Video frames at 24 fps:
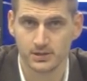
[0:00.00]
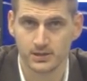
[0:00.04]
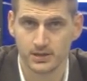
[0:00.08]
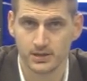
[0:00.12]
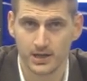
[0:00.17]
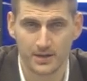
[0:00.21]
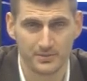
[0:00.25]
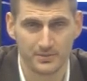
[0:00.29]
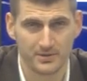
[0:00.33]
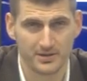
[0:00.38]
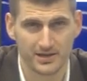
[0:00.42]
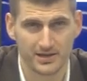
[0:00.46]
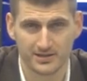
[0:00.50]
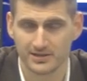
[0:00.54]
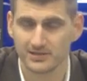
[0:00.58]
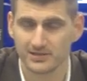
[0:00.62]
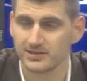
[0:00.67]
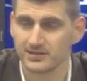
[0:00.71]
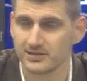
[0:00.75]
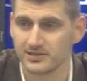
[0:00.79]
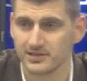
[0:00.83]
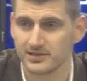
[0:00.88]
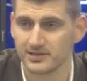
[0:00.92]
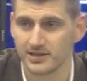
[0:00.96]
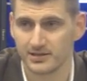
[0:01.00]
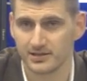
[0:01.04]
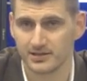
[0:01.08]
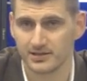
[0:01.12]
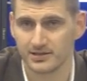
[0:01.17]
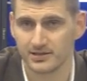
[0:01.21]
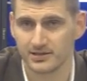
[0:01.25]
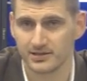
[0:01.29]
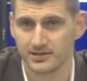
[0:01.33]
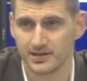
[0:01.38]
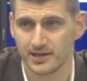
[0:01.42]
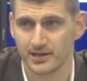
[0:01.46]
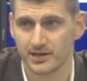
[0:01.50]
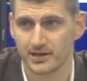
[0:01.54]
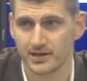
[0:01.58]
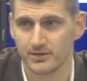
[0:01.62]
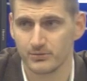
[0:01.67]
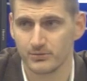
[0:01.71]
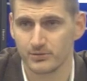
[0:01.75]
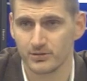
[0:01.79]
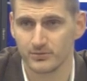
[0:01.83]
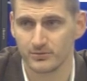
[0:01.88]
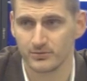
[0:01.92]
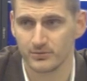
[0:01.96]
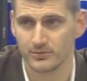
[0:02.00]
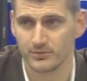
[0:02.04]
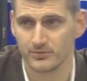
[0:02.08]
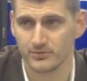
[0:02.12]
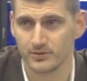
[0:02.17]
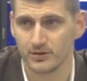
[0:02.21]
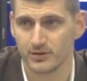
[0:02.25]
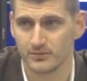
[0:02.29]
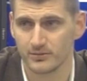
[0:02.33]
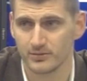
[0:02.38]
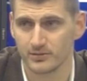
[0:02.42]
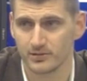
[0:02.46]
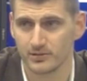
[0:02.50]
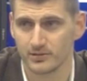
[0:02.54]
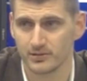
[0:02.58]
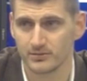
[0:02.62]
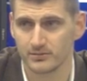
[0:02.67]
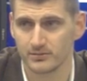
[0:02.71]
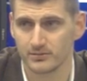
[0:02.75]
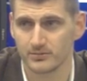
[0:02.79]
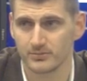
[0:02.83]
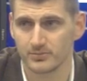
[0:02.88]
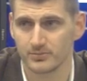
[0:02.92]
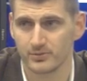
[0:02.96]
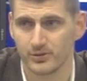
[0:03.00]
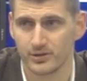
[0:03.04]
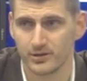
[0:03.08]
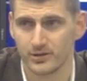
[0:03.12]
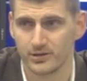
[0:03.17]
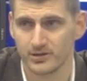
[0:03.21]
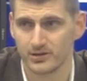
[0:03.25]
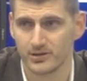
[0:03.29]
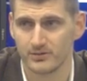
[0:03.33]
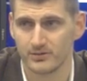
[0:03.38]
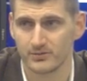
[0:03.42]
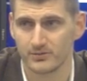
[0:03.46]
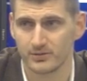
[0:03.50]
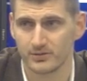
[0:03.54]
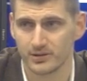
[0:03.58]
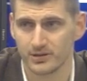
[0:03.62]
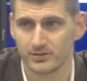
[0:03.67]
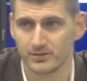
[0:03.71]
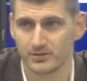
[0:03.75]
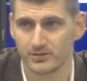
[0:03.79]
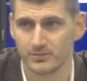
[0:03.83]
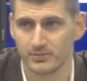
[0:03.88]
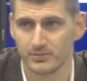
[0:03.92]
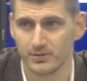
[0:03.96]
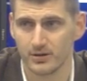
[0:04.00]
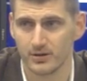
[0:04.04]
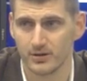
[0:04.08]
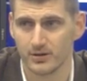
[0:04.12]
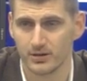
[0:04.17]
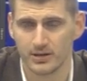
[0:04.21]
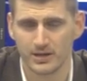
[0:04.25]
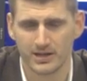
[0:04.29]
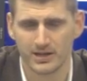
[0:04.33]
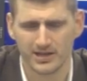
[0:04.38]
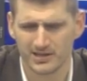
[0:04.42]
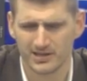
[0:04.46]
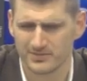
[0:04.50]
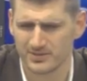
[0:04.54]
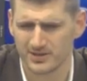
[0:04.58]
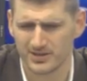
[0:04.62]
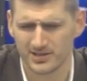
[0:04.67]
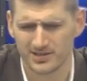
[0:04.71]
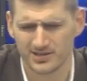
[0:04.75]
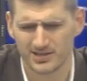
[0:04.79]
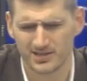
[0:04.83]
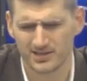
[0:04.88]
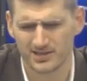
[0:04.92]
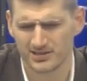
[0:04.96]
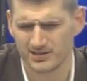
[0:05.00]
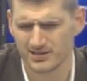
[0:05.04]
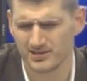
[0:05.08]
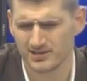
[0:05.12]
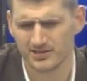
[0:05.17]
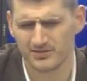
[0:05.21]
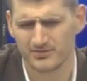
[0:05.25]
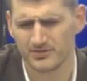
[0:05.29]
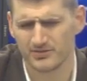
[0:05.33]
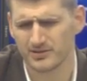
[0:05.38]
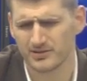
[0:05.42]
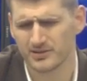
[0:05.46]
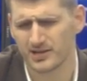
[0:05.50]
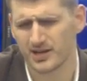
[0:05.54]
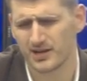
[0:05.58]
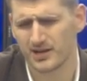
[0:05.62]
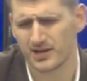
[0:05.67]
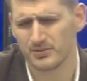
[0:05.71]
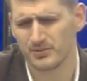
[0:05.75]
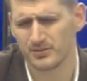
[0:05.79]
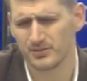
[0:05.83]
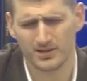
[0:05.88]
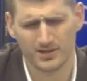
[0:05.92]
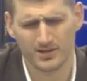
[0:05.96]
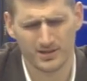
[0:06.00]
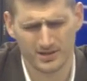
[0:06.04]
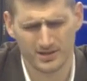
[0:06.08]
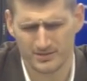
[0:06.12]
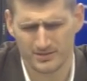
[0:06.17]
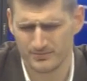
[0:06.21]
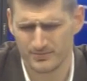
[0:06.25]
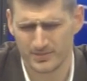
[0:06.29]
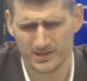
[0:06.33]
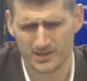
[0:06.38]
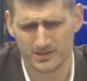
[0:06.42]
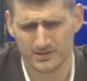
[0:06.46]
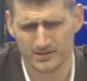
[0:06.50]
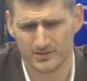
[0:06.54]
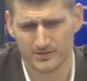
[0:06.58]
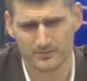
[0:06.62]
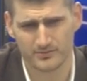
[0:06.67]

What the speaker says: I mean, I think the second unit was really on point. They were into the ball. So I think that the first couple minutes of